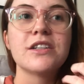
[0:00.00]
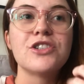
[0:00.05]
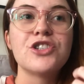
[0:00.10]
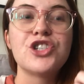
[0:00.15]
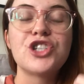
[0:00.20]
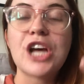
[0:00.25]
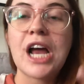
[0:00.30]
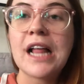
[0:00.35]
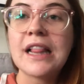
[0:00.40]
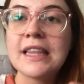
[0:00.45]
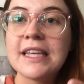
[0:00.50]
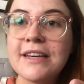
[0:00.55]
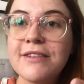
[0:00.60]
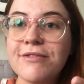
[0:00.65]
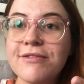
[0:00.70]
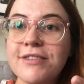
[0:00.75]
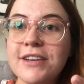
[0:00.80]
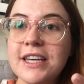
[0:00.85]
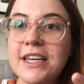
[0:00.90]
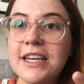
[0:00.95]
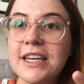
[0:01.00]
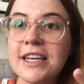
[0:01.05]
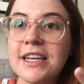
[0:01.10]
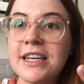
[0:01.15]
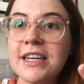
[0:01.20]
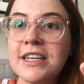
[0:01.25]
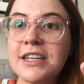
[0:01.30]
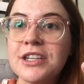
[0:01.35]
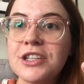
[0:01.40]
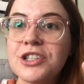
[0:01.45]

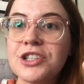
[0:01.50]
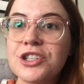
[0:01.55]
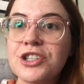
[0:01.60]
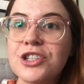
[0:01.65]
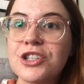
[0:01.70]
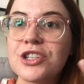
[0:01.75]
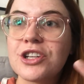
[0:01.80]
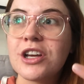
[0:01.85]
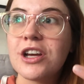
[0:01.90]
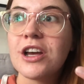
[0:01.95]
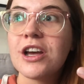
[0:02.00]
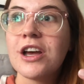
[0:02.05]
jellyfish.